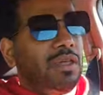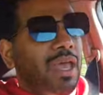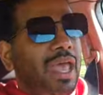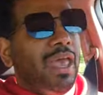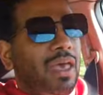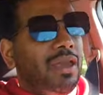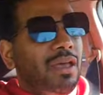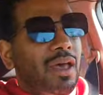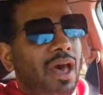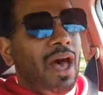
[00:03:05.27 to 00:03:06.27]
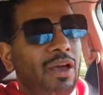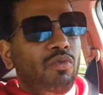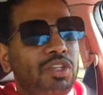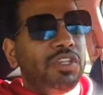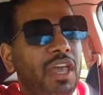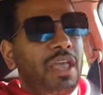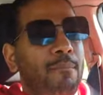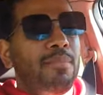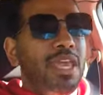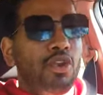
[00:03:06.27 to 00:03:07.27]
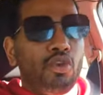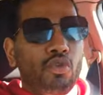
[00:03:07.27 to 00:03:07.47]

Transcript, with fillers: And I was a meter